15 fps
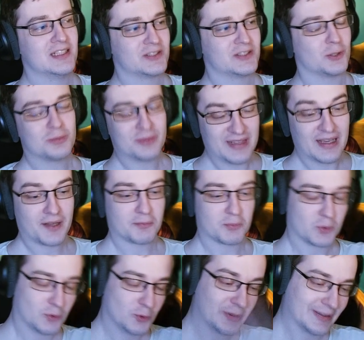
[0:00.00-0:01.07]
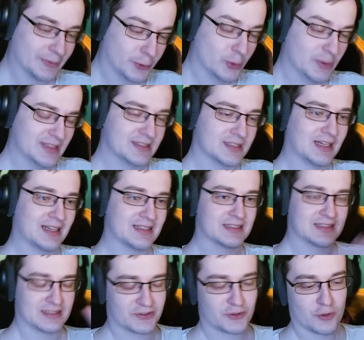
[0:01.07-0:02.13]
So yeah, you can do this as
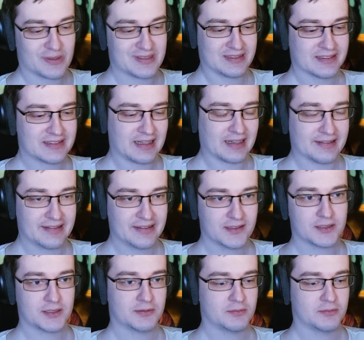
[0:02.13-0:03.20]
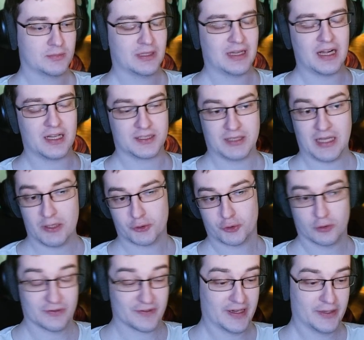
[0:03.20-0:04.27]
strong single target heal,
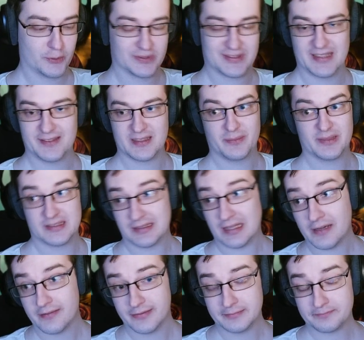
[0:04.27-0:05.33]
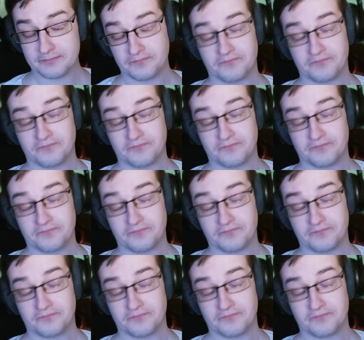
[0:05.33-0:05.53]
also great to save somebody's life.